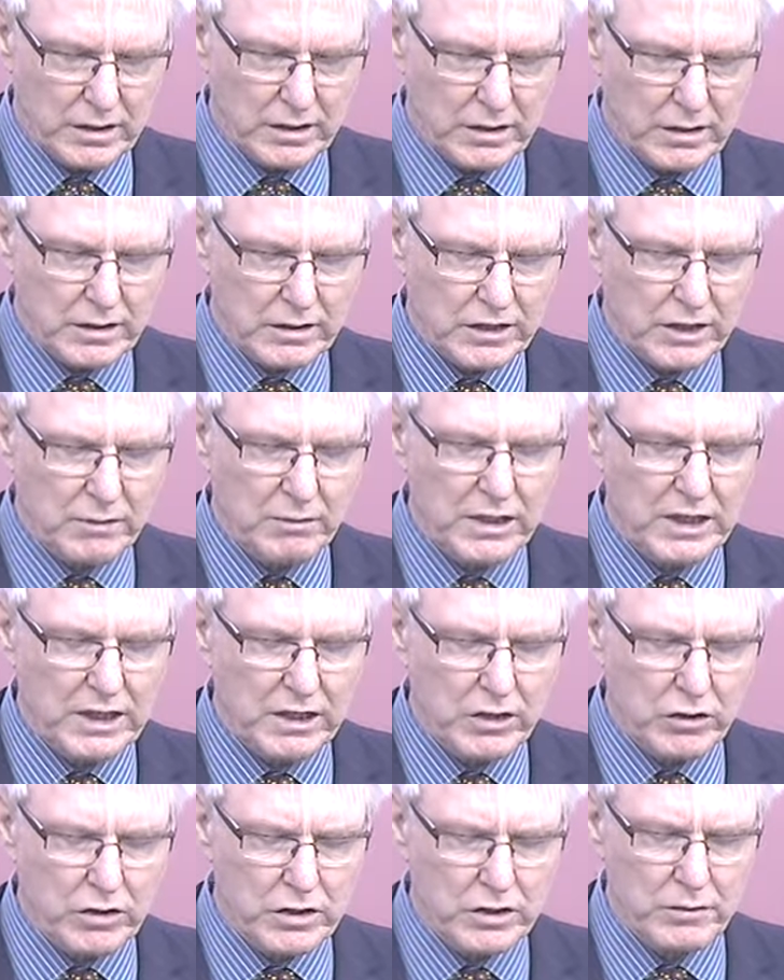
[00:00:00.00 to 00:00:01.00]
Similarly,
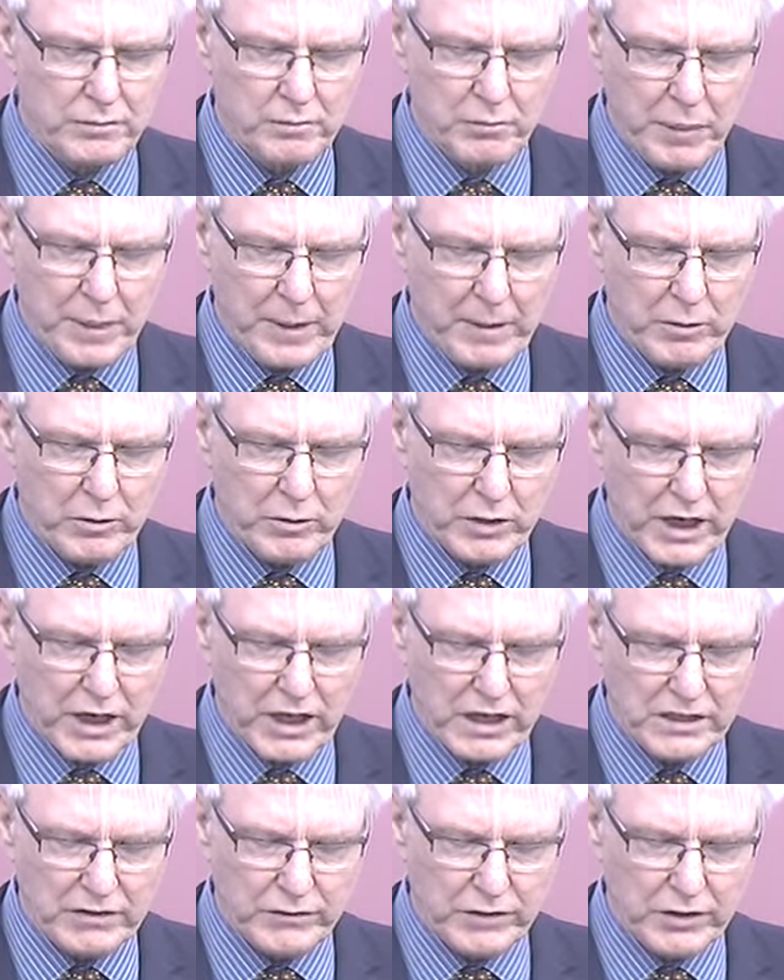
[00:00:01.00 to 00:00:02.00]
Lord, we would
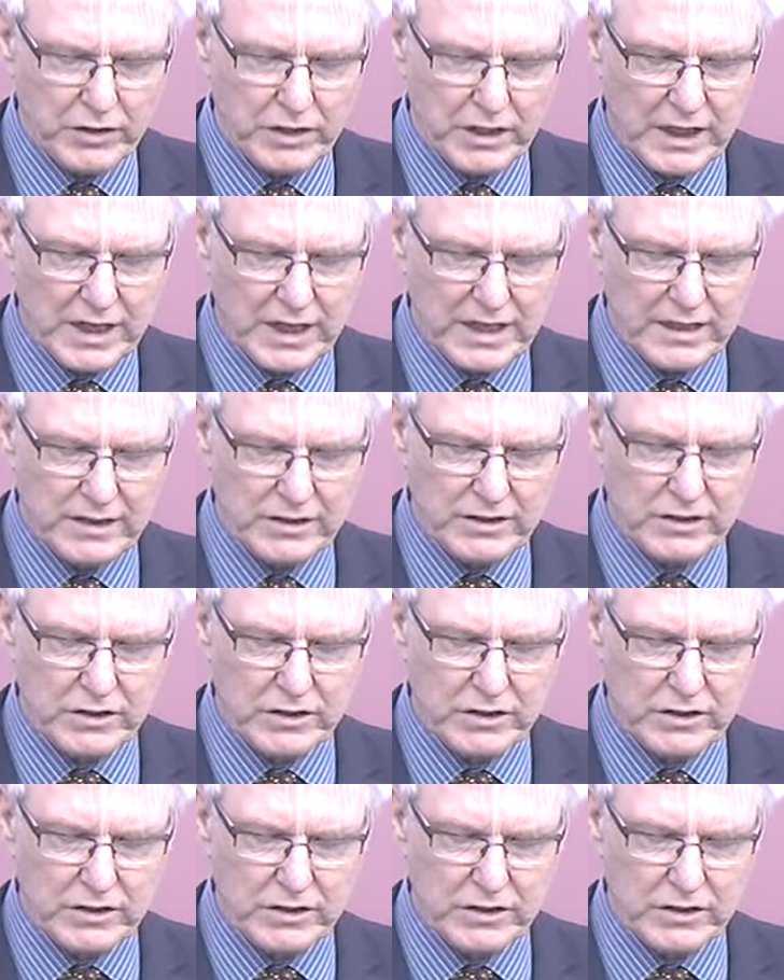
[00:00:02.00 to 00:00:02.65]
ask for your guidance